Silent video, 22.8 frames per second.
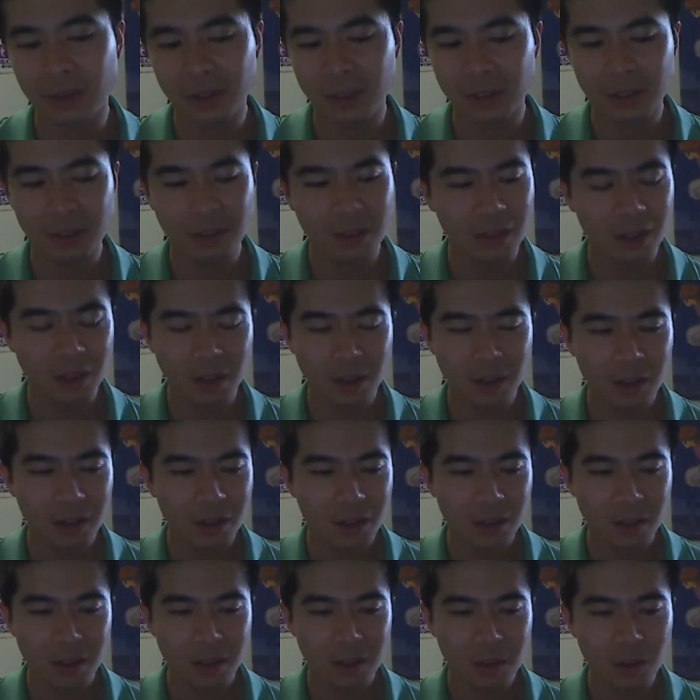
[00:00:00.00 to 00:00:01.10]
It's
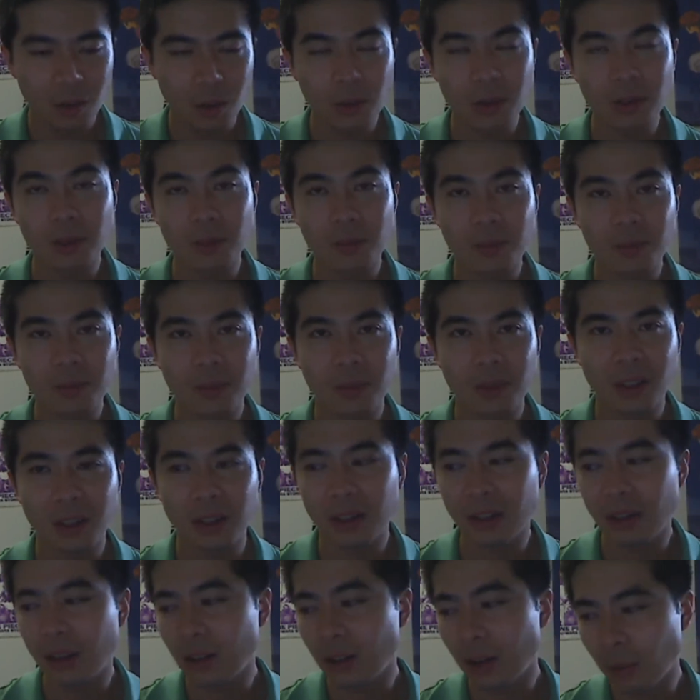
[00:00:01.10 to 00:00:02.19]
awesome,
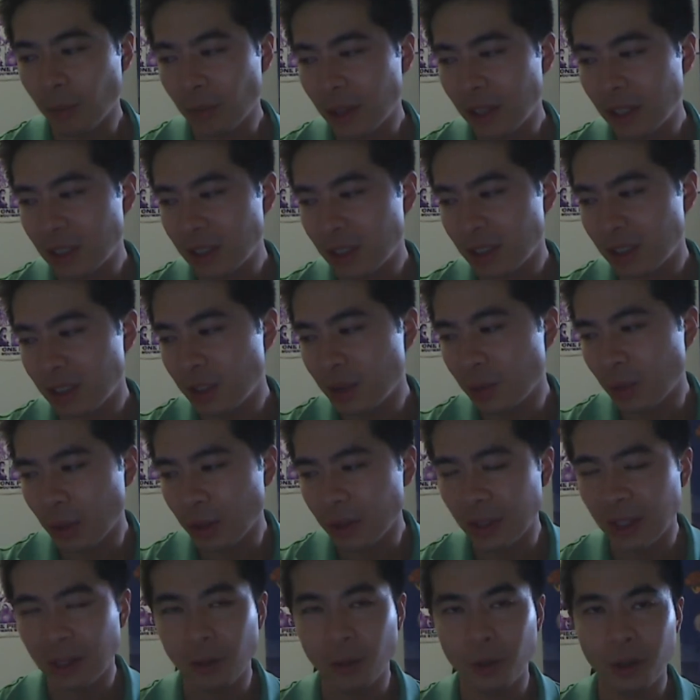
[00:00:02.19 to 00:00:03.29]
and I'm glad that she wrote
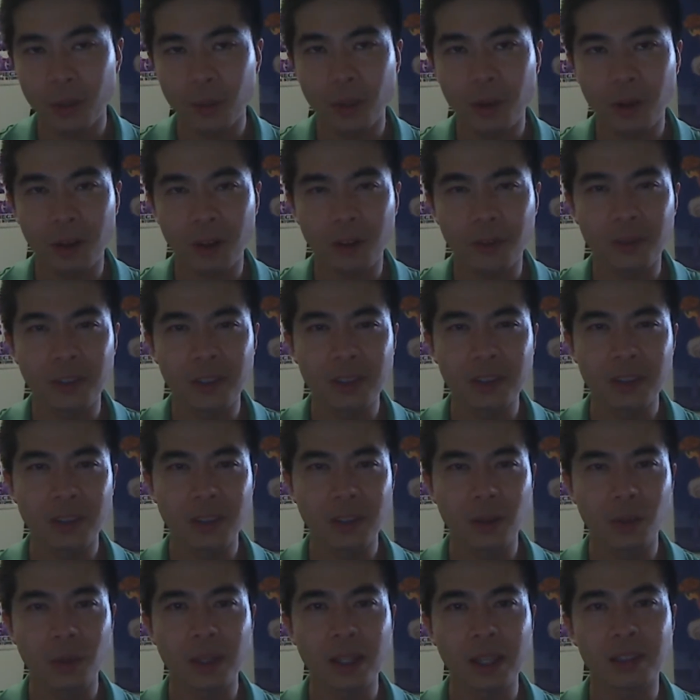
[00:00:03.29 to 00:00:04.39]
that autobiography so
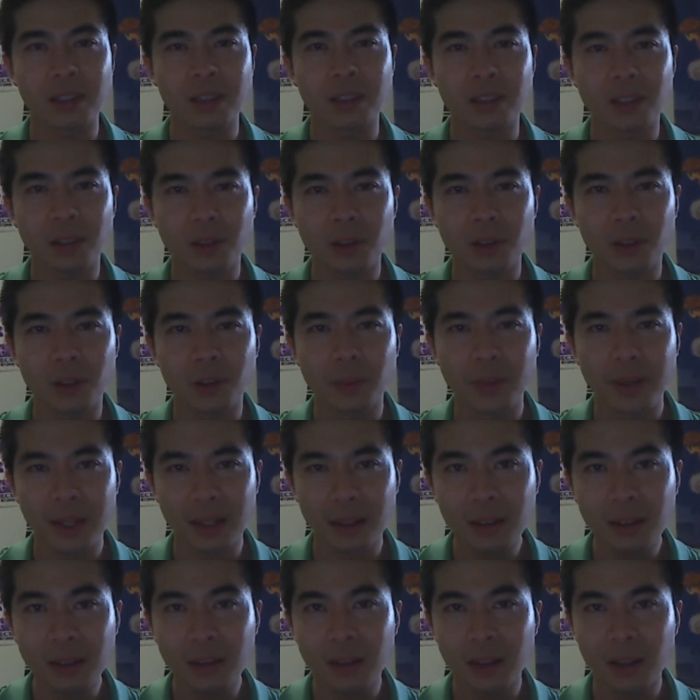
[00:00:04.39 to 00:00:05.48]
that we get to know her
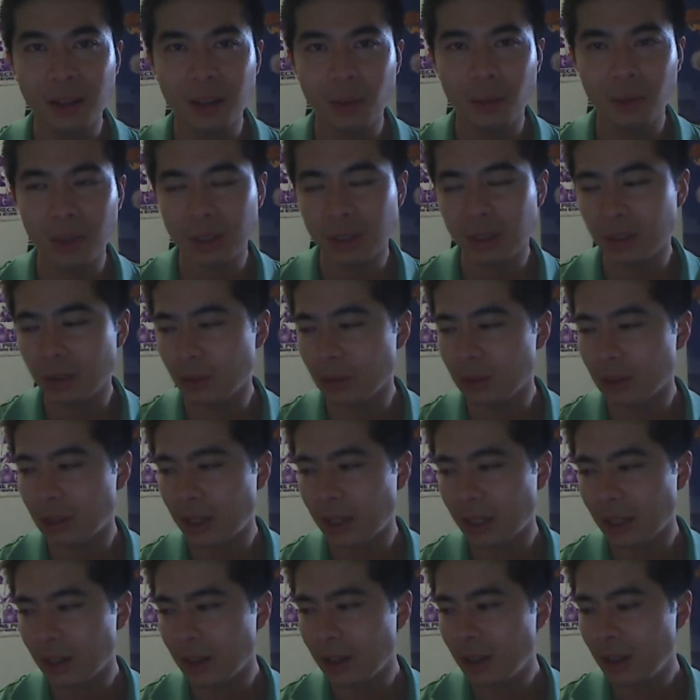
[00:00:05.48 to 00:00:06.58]
better, like what she was
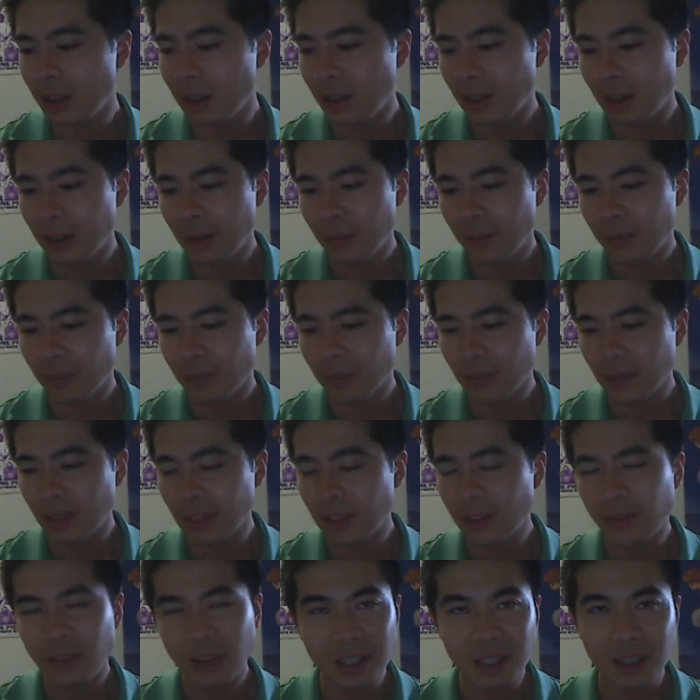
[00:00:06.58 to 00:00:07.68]
like.
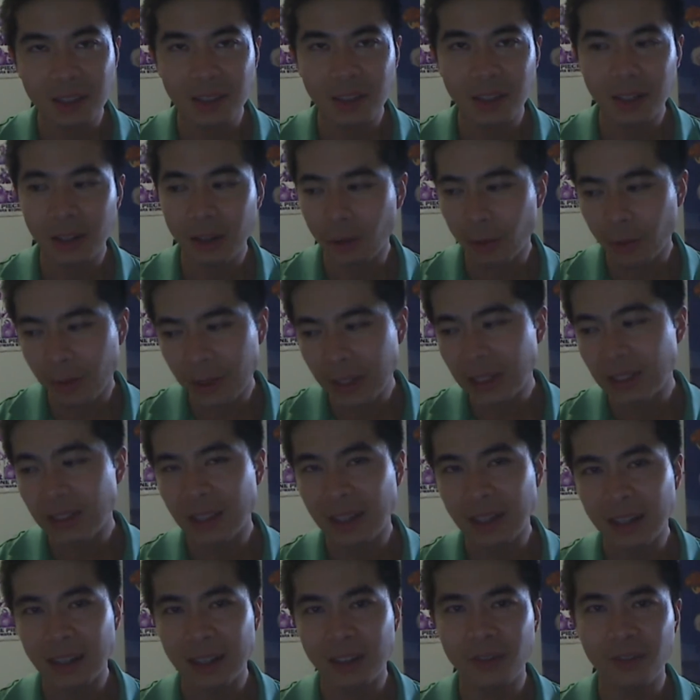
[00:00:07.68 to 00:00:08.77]
It's funny, like reading
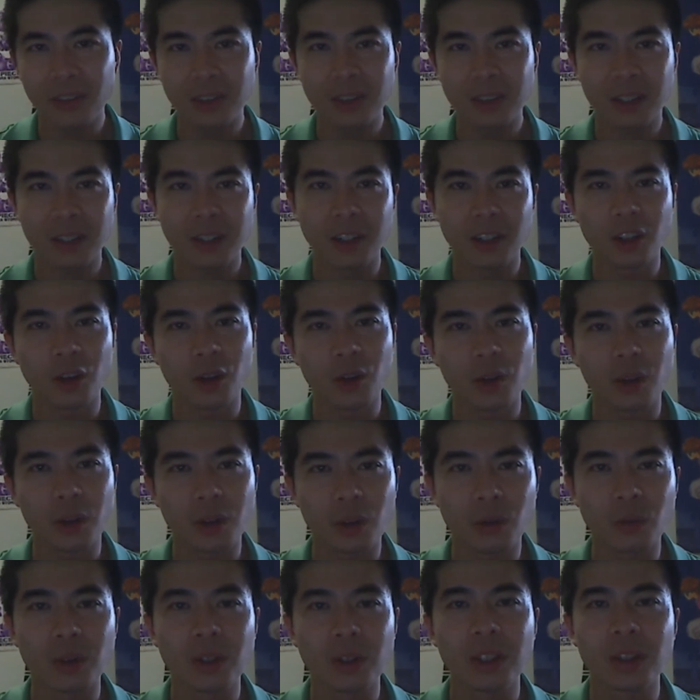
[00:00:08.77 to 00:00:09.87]
that, it feels like I know her
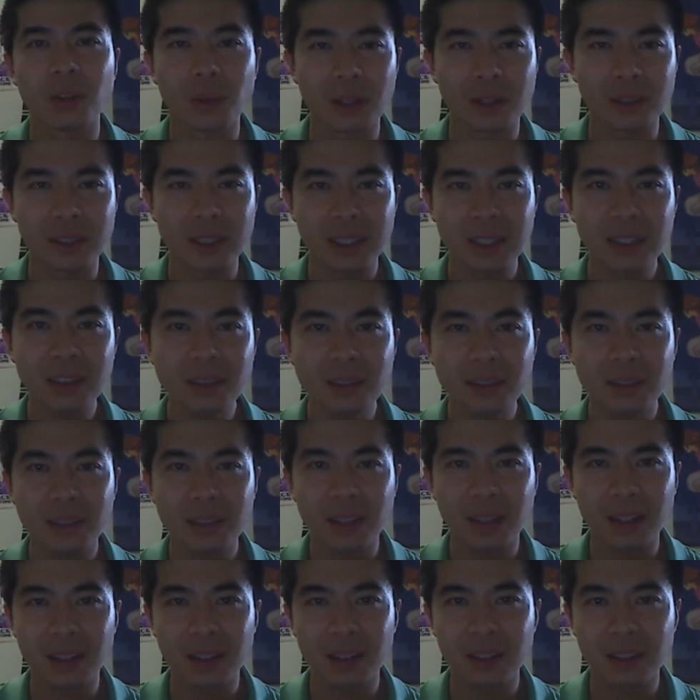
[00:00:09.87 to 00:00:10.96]
really well now.
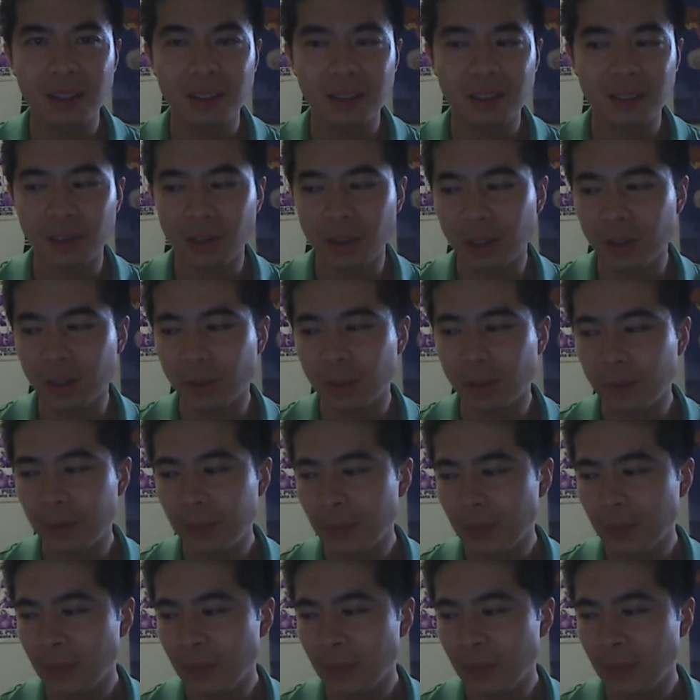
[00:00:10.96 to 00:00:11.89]
Like it's incredible.